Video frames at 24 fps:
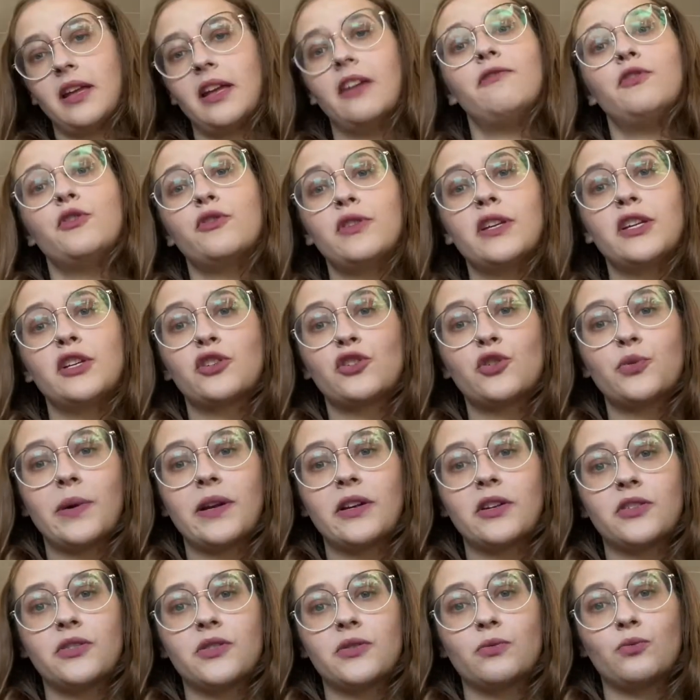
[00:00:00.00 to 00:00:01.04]
If you think your
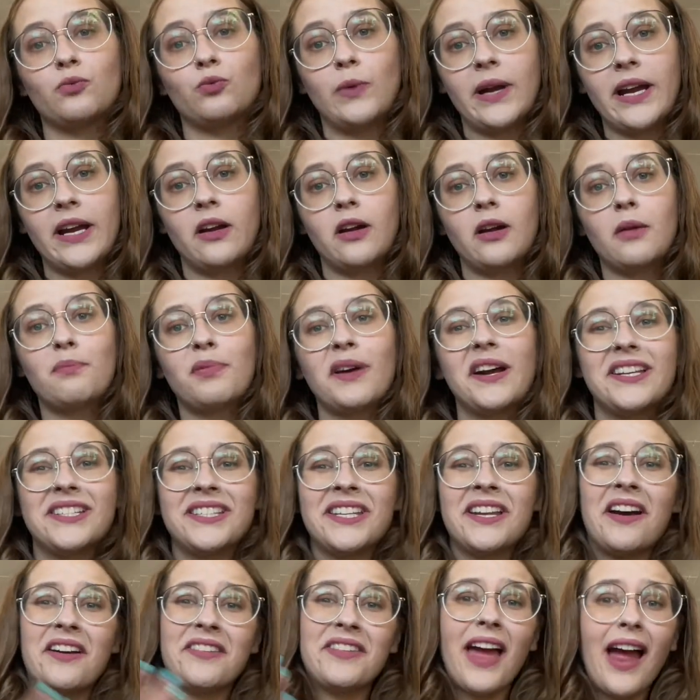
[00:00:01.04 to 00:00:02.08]
sweater is rare, price
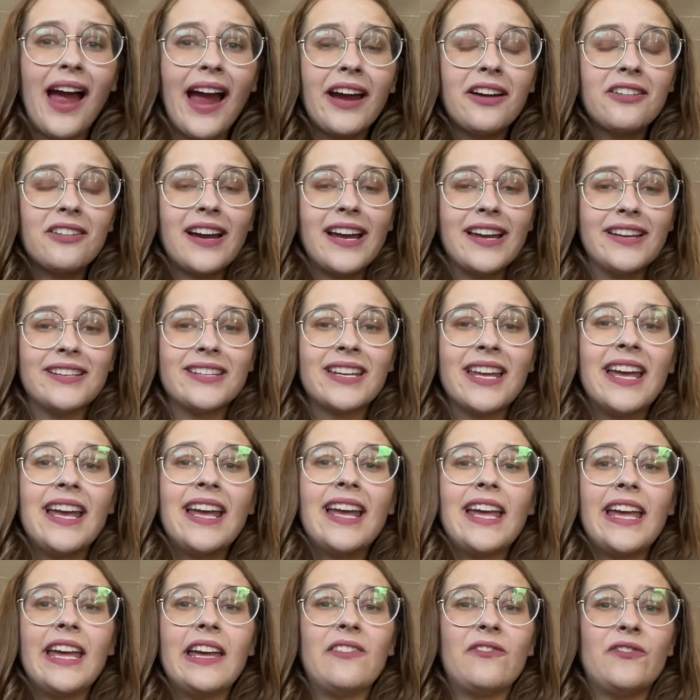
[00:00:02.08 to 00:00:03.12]
it on the higher end.
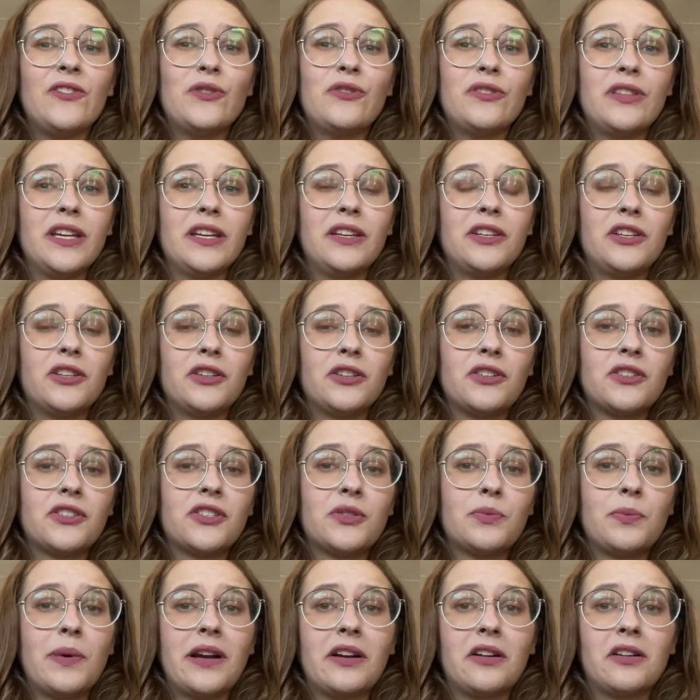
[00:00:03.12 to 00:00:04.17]
If you think your
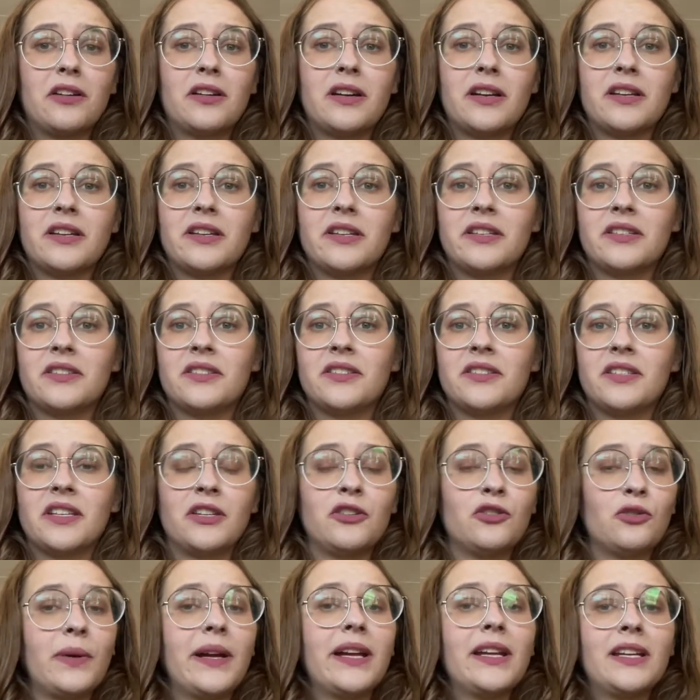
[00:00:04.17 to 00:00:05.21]
sweater is in
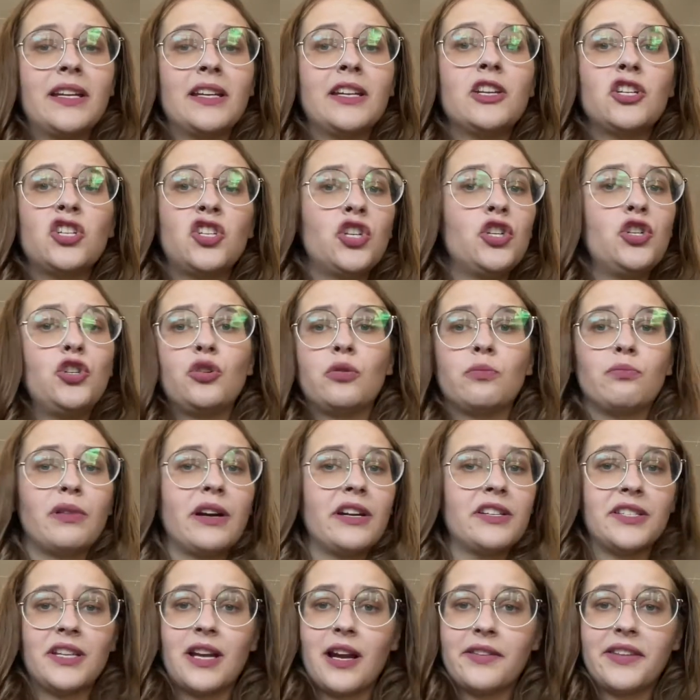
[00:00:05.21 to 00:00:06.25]
great condition, you can
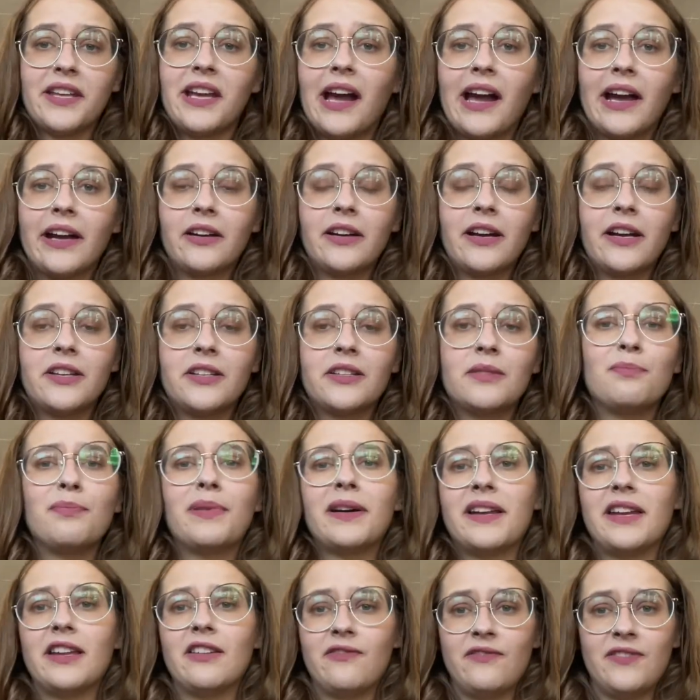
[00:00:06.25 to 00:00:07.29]
price it on the higher end.
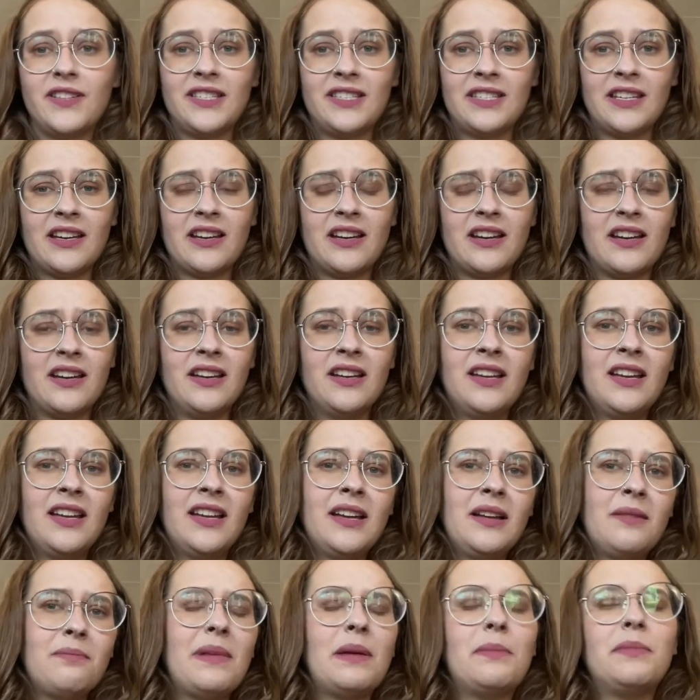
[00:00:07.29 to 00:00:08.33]
But if it's
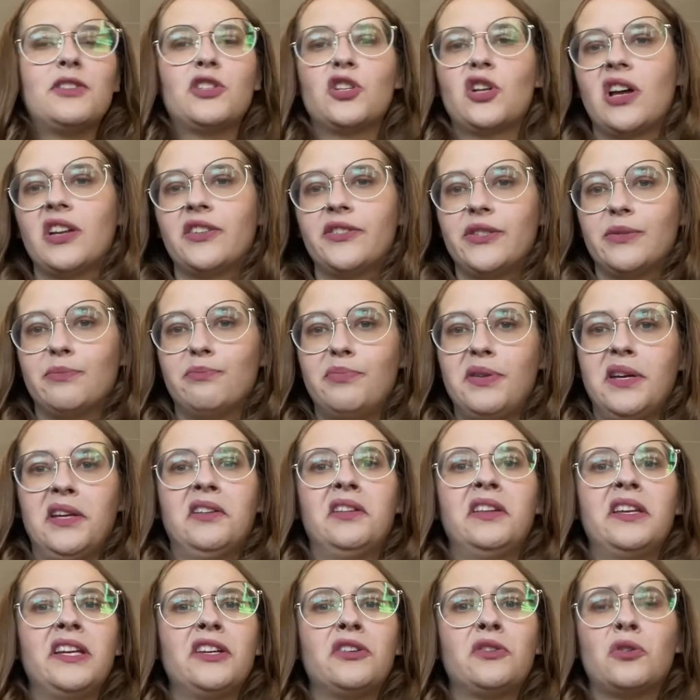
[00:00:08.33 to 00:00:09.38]
maybe it's got some
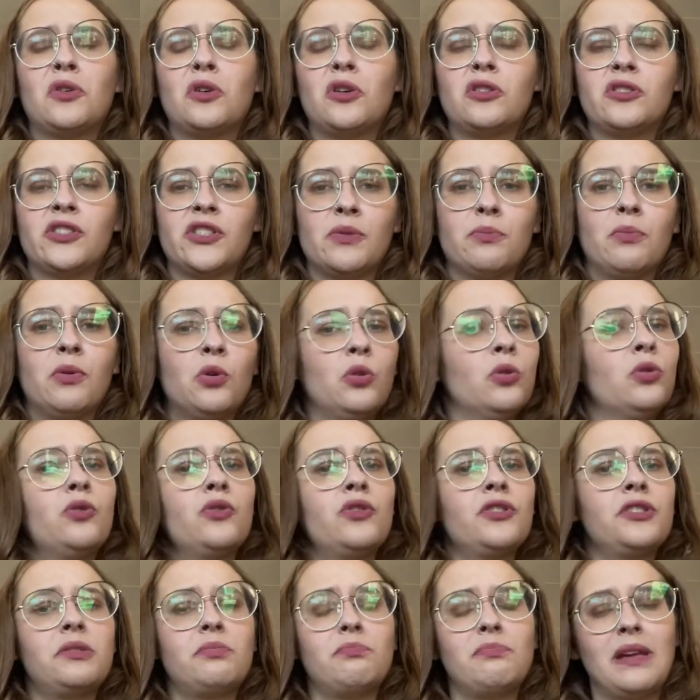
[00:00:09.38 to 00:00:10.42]
pilling or some
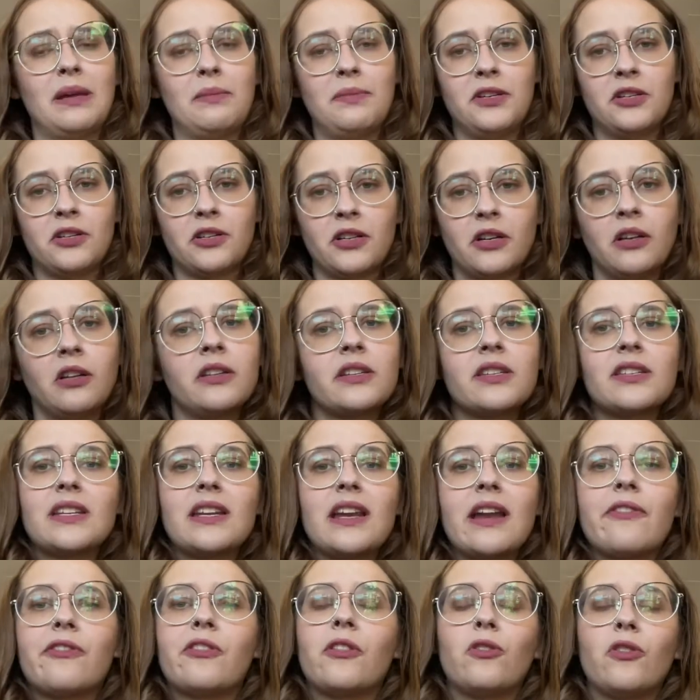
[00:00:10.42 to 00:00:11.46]
holes, maybe you're gonna list it
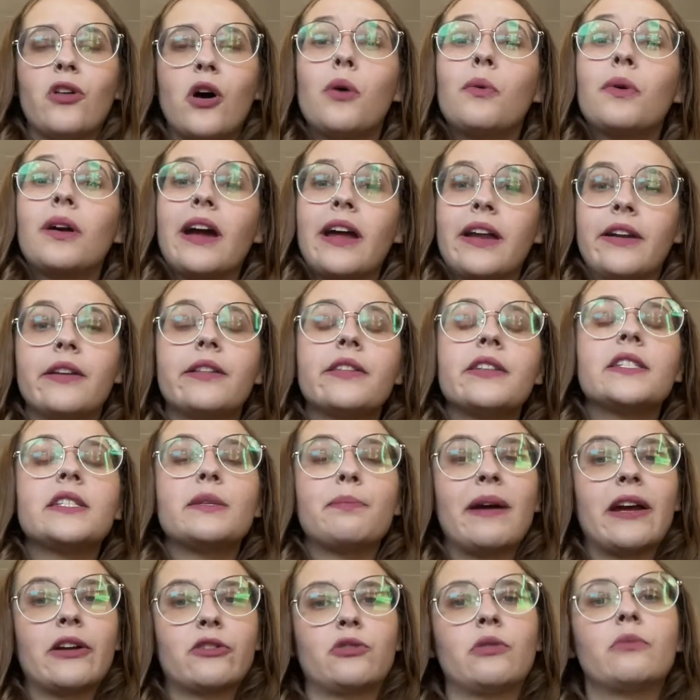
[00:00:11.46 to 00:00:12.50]
at the lower end of the
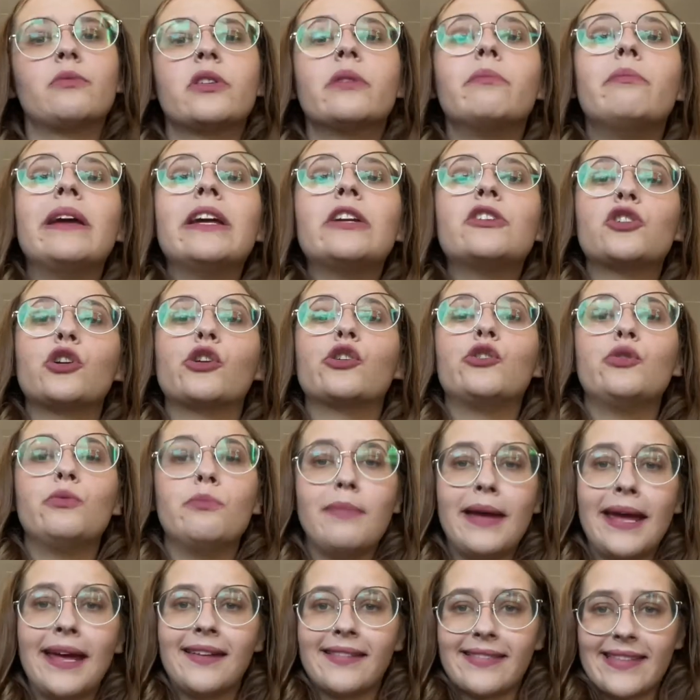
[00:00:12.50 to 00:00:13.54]
spectrum to make sure you
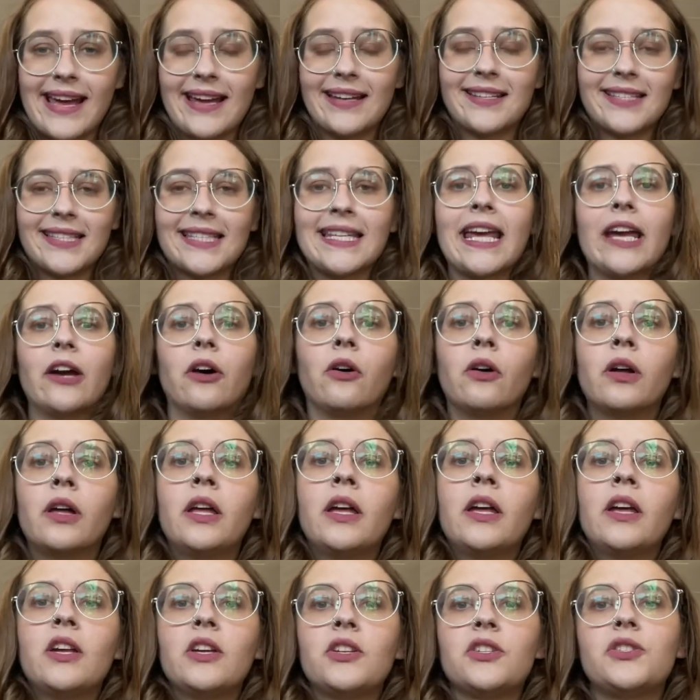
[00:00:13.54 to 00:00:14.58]
make that sale.
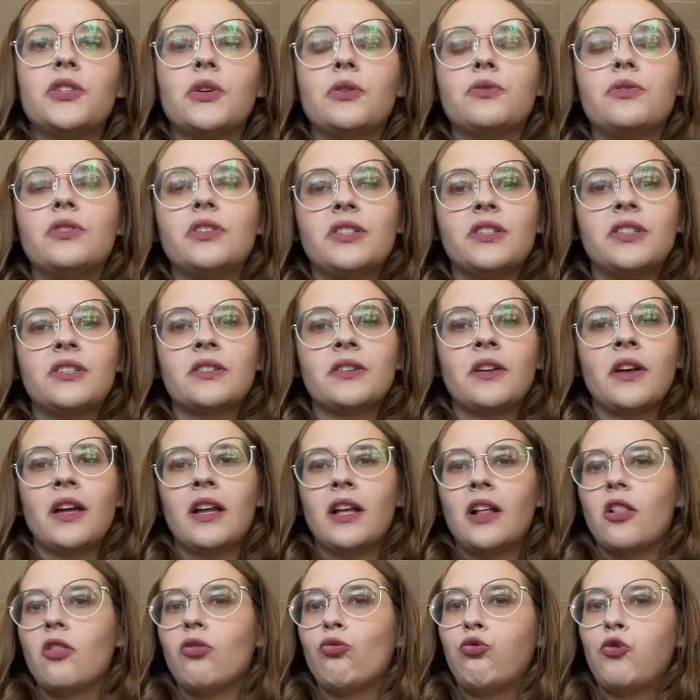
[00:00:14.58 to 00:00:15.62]
So just
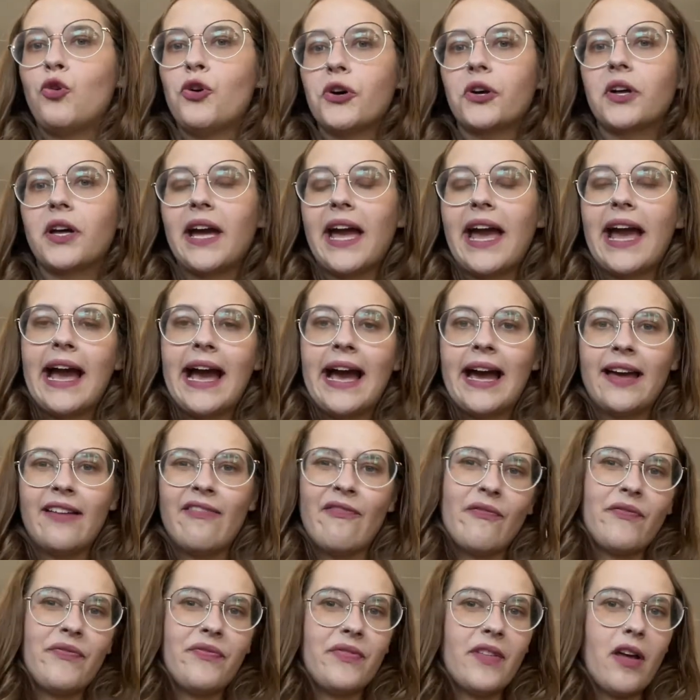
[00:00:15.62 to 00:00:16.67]
look at
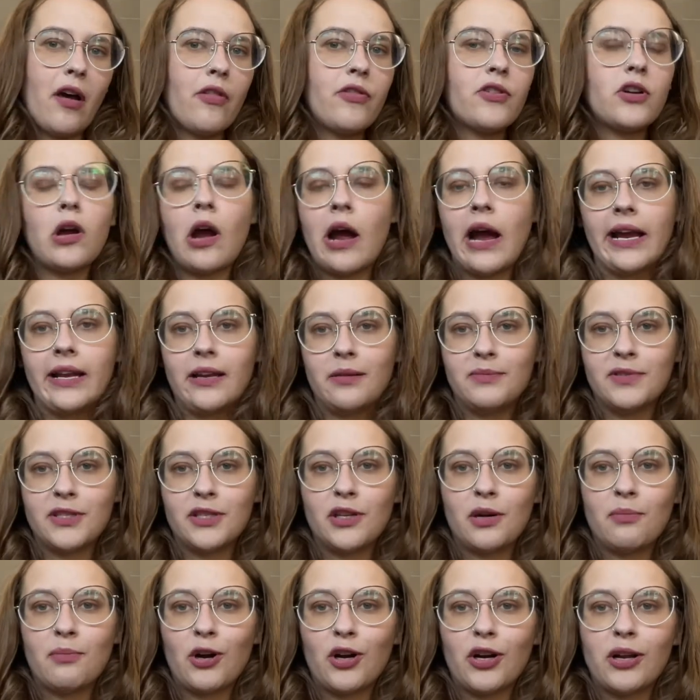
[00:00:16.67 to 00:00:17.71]
other items in
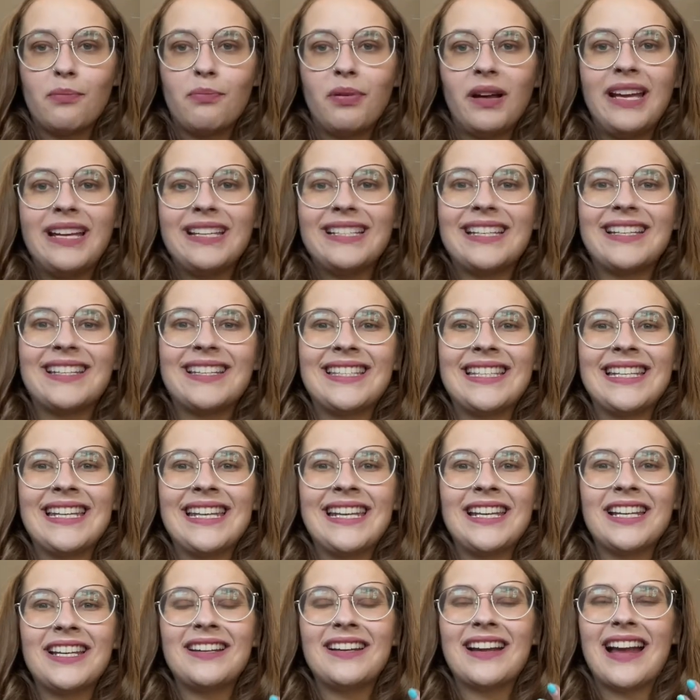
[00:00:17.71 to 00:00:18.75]
the marketplace and
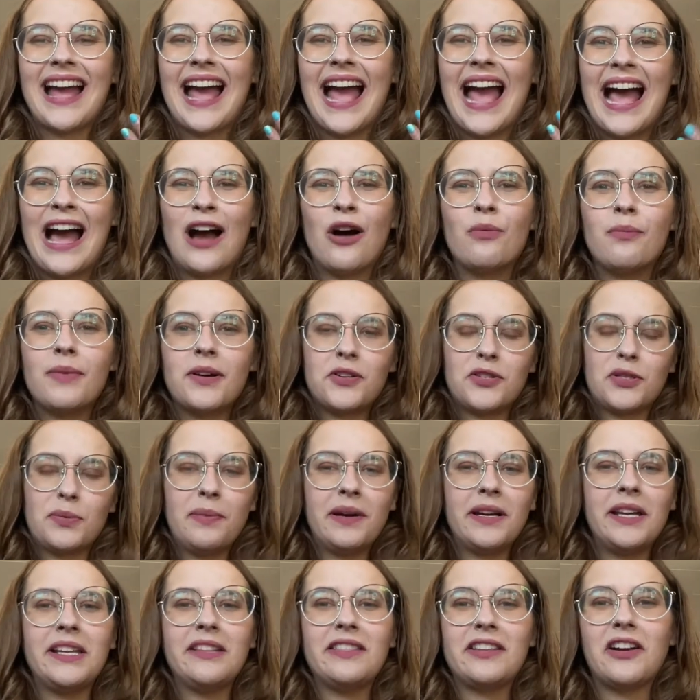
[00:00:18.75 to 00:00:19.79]
see how much
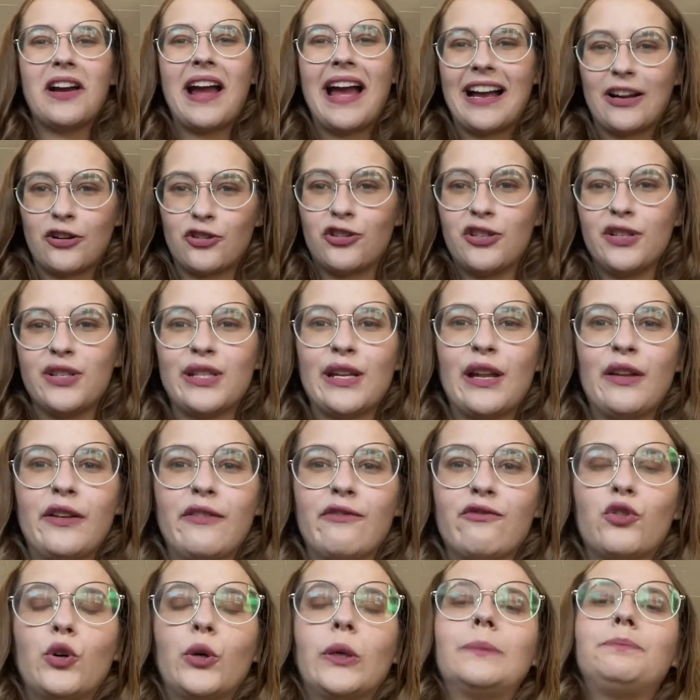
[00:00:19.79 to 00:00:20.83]
money they're actually selling
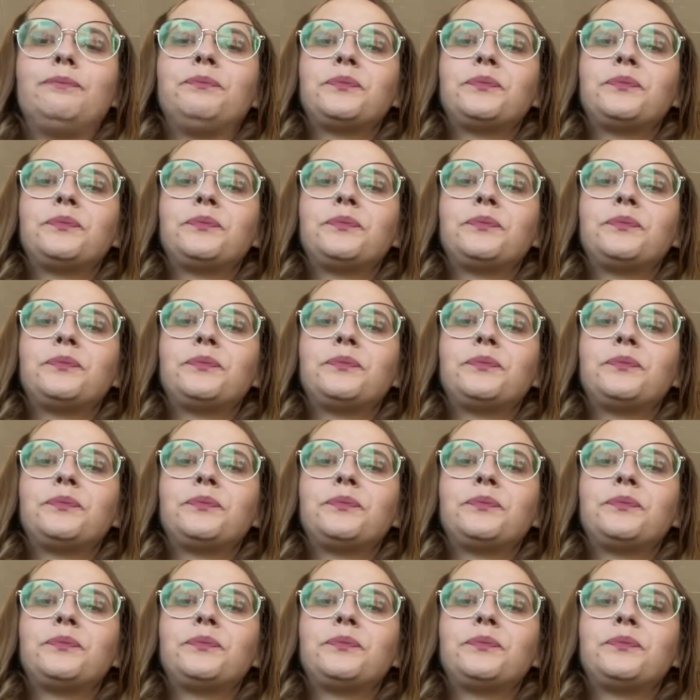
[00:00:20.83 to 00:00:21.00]
for.